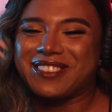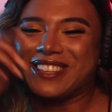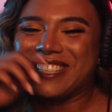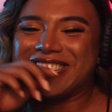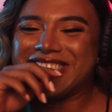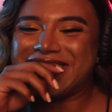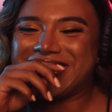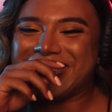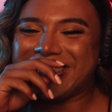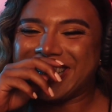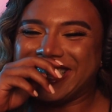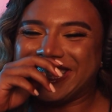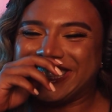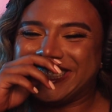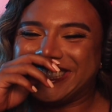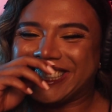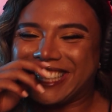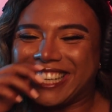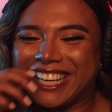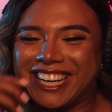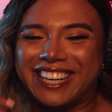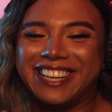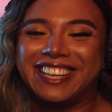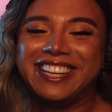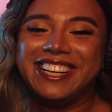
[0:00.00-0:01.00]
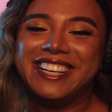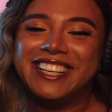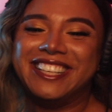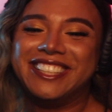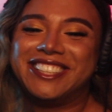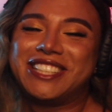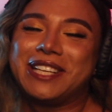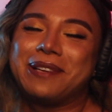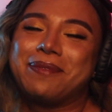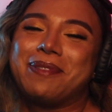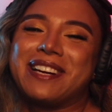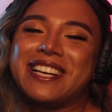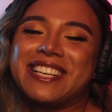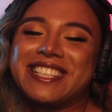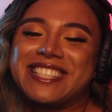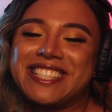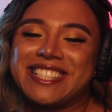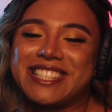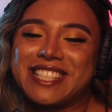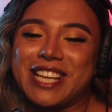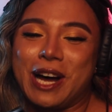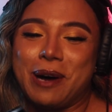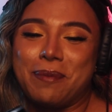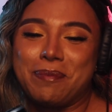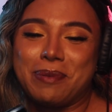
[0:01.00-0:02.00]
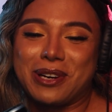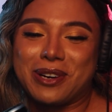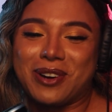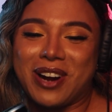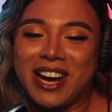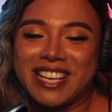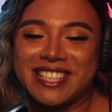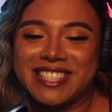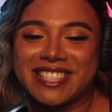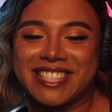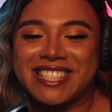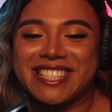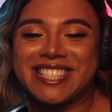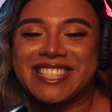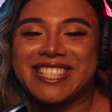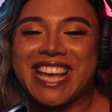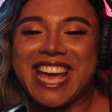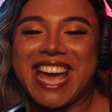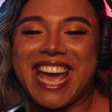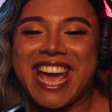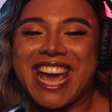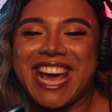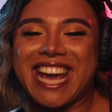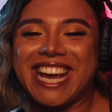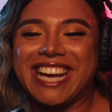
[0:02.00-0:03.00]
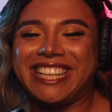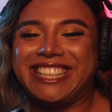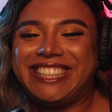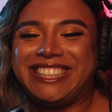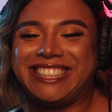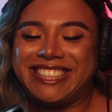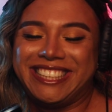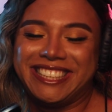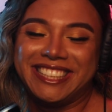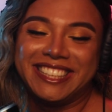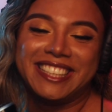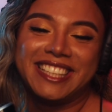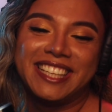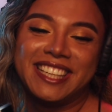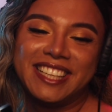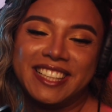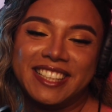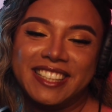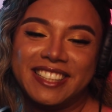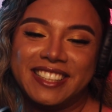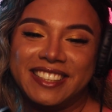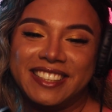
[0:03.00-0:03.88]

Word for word: it's Ginger. She better stop across the stage.